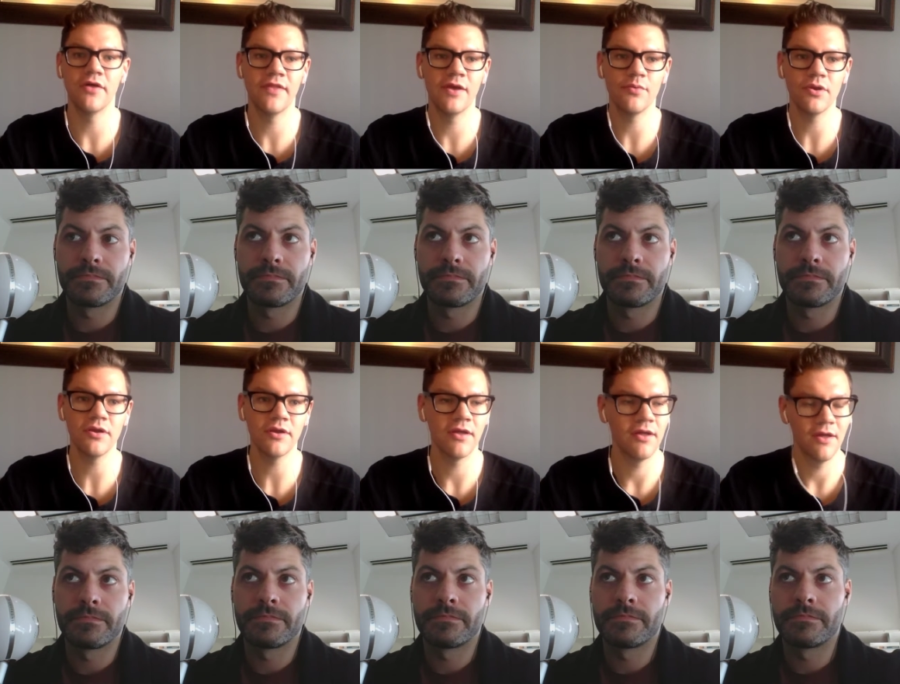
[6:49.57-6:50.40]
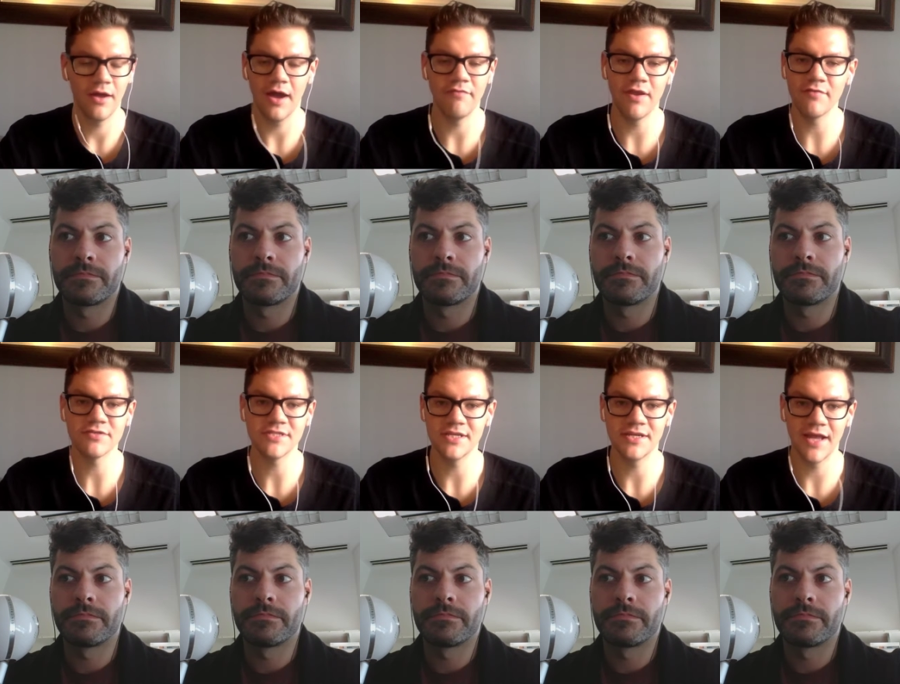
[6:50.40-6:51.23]
Speaker 1: Network. I've never
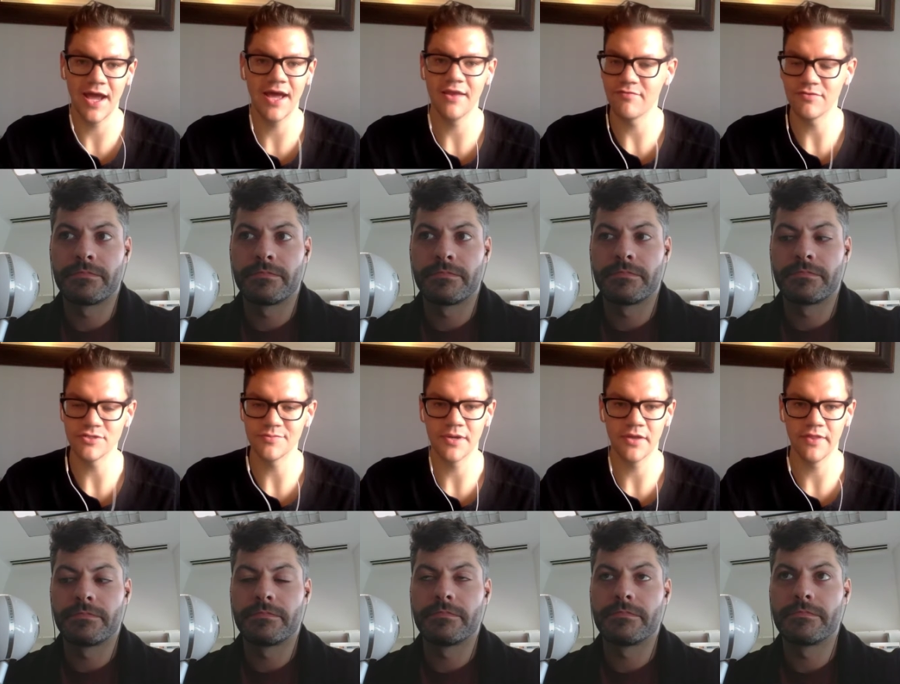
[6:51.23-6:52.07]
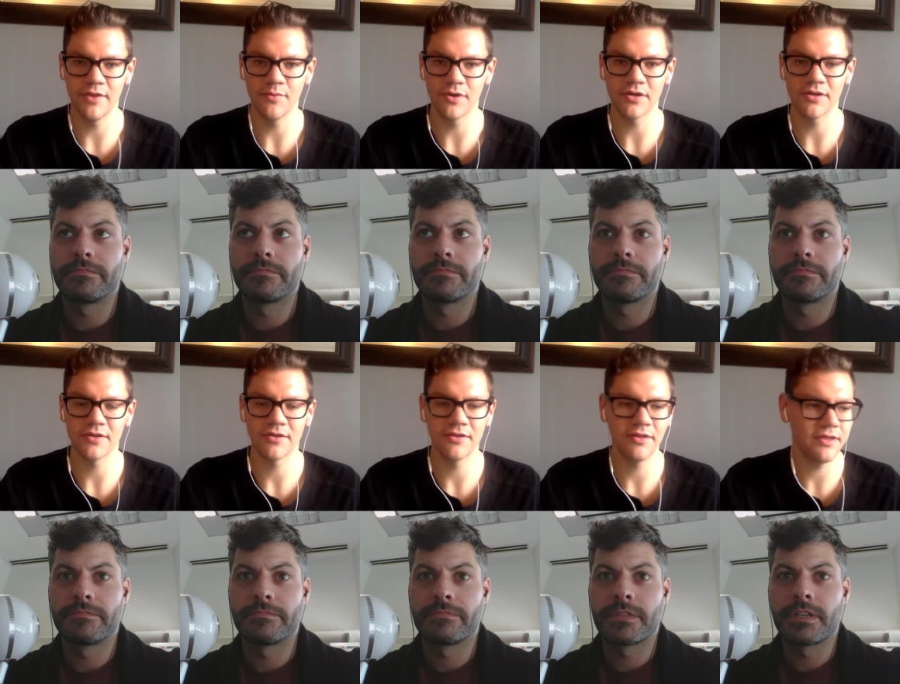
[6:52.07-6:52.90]
seen an ad for Jibrel Network.
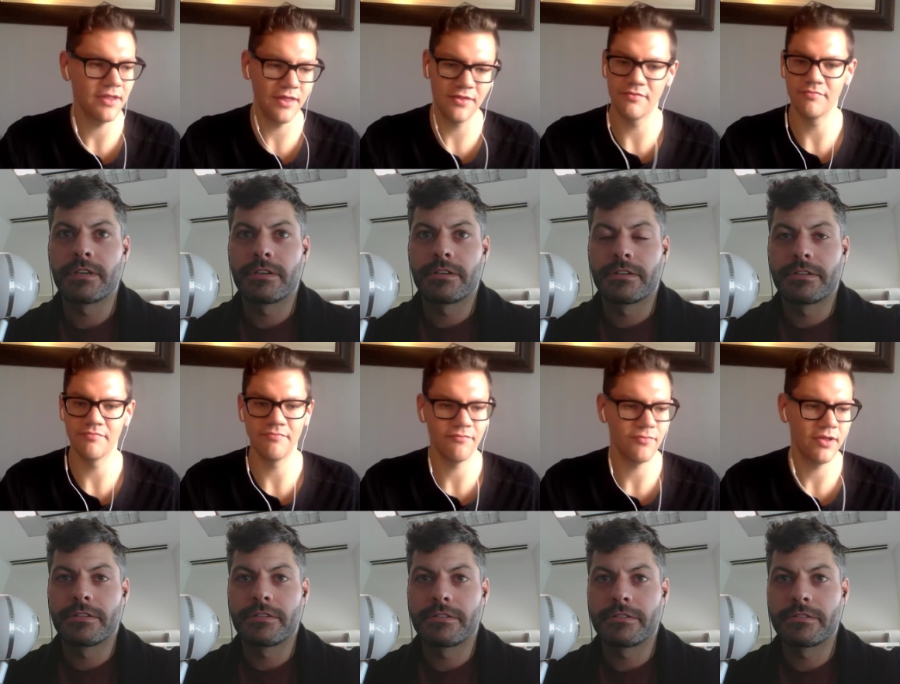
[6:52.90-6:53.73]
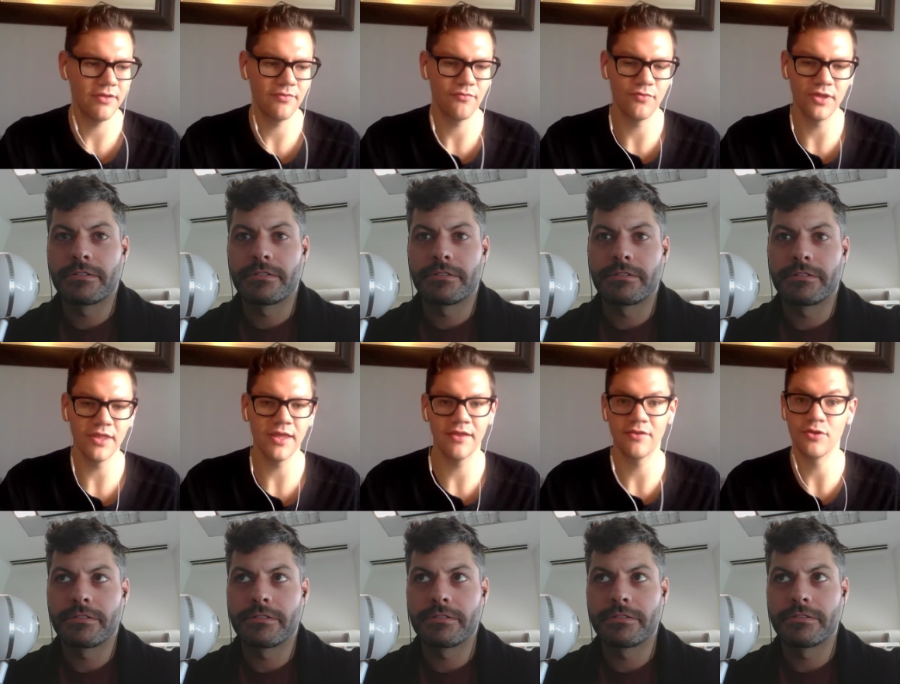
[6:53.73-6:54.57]
And
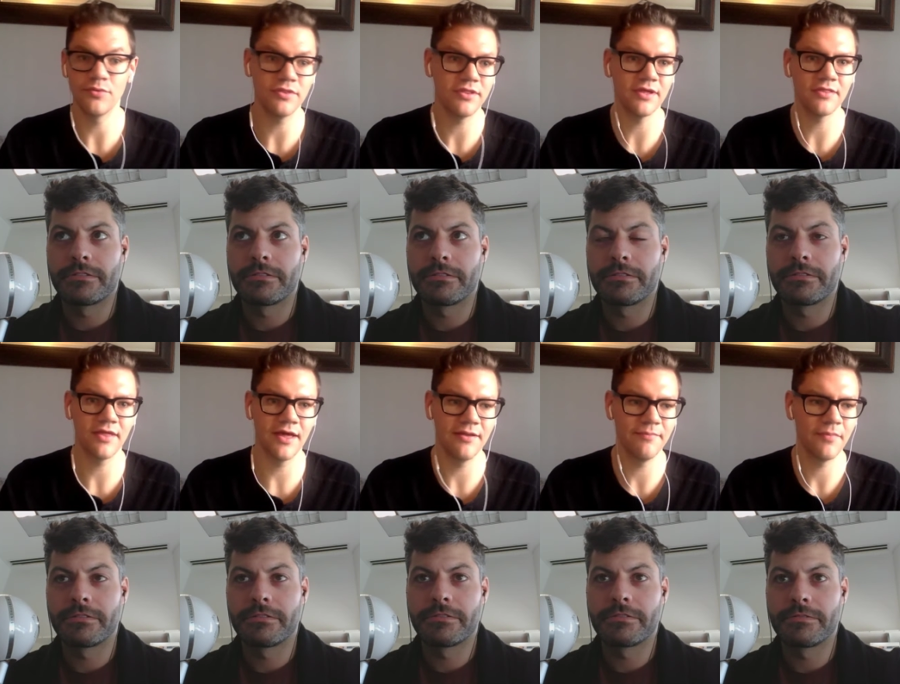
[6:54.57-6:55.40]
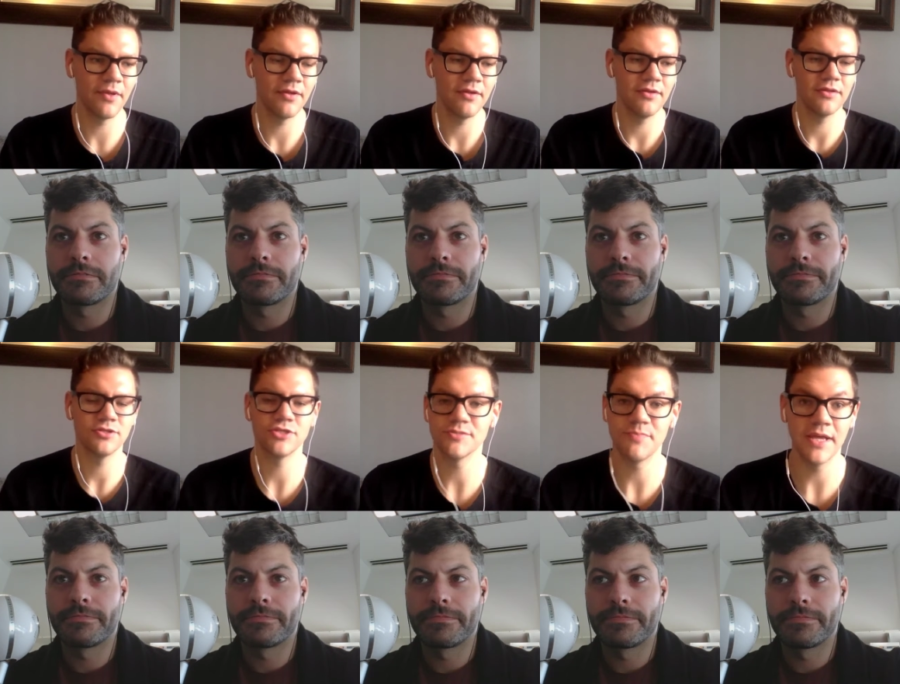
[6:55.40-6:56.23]
you would think that
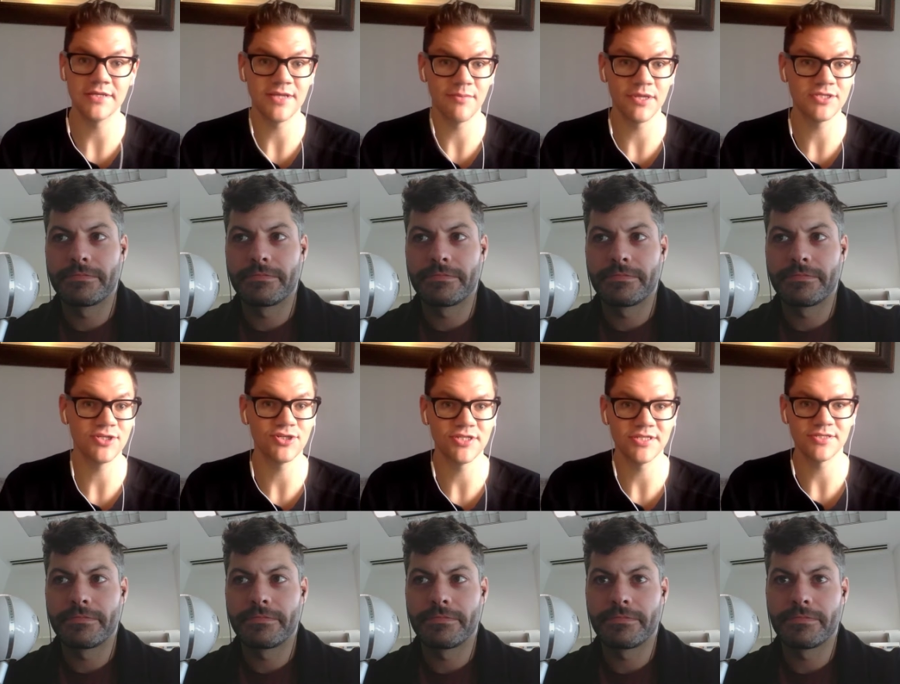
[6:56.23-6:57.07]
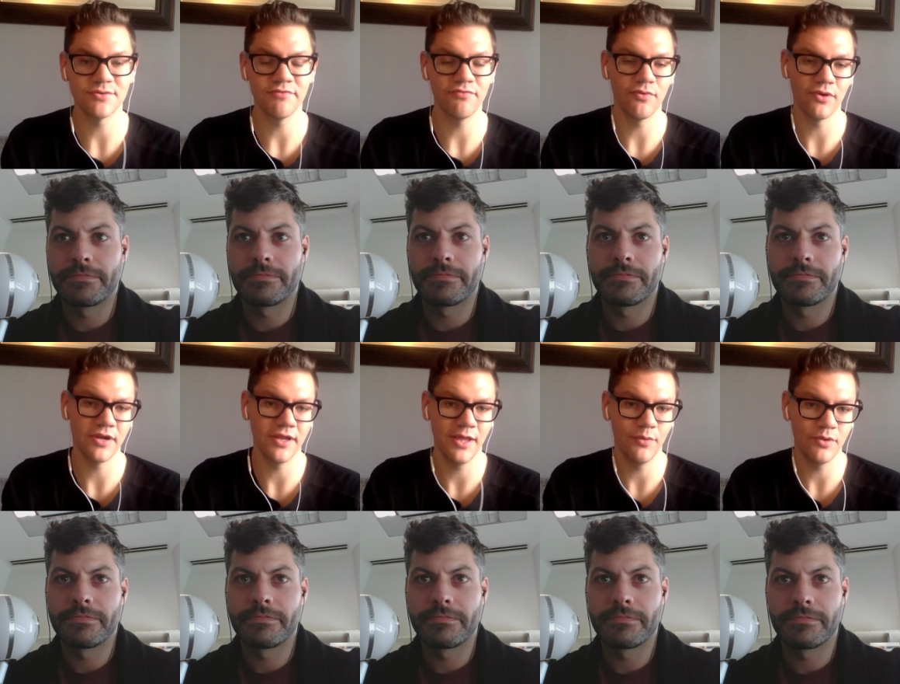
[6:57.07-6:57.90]
just based on my search history for it,
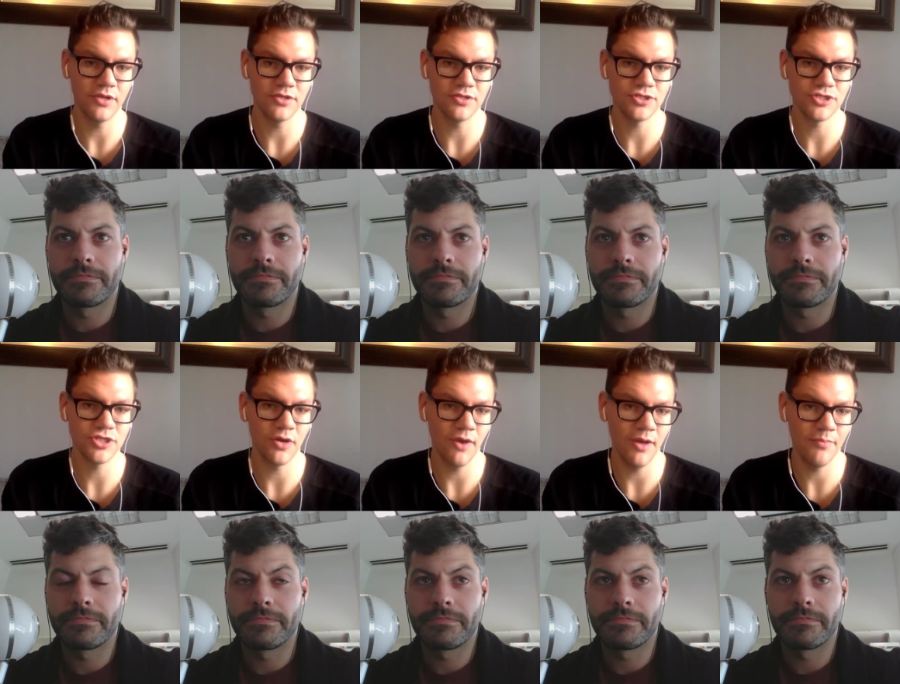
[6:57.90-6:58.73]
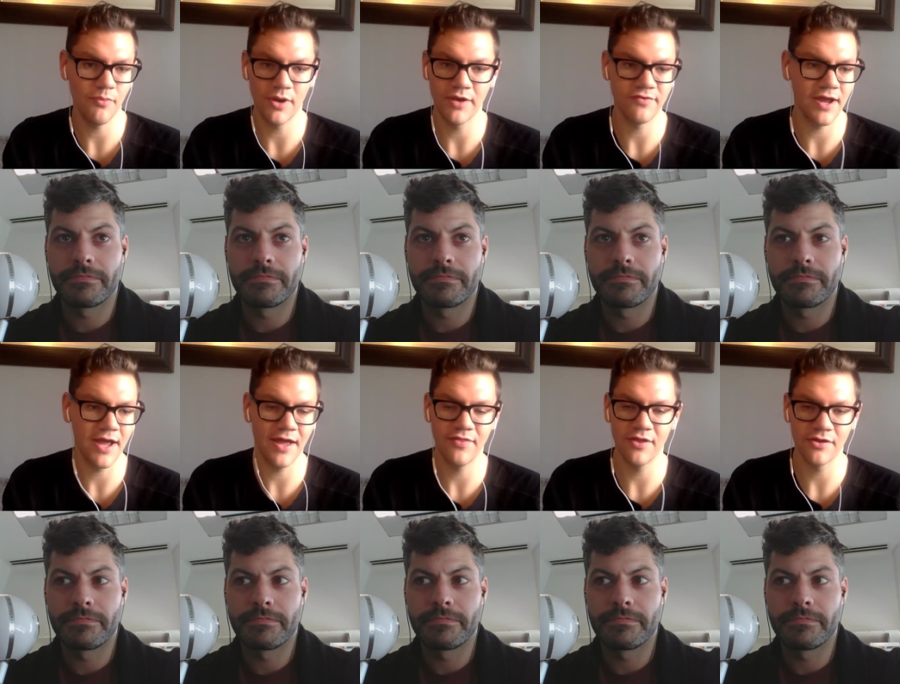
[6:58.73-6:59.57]
it would show up whatever
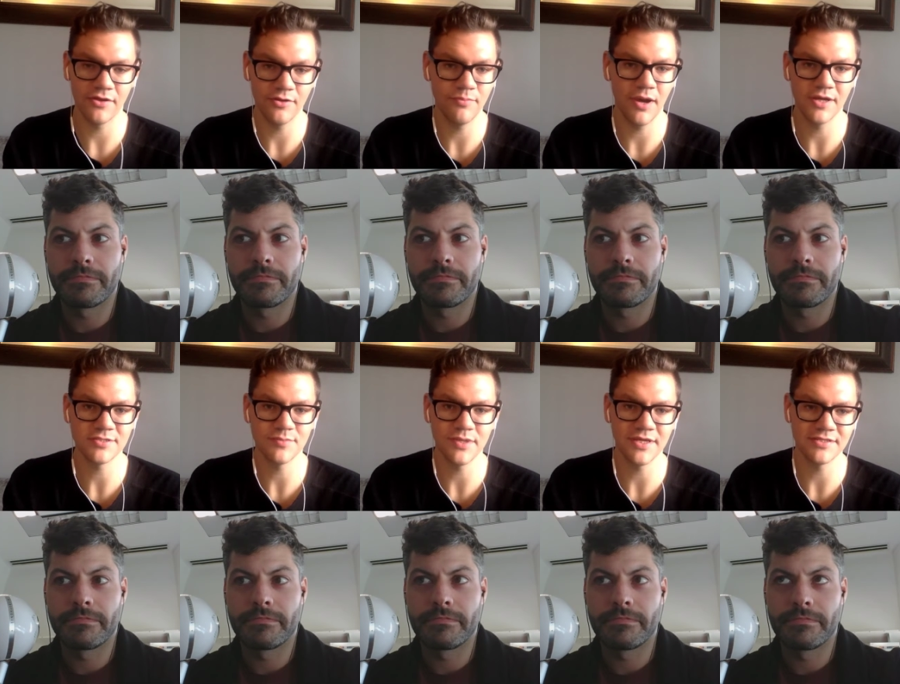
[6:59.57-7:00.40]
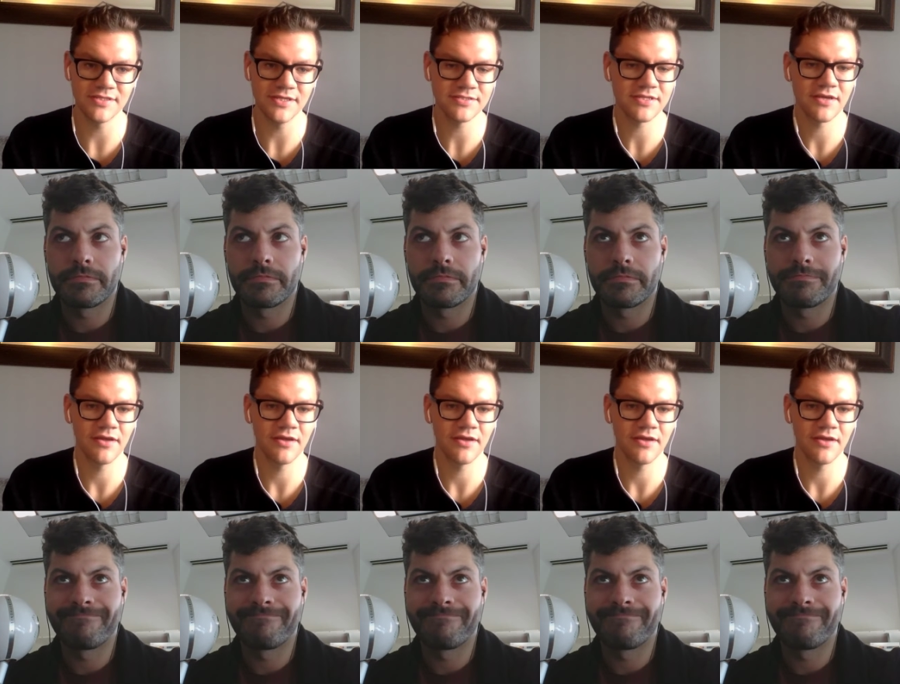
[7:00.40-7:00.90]
ad that could possibly exist.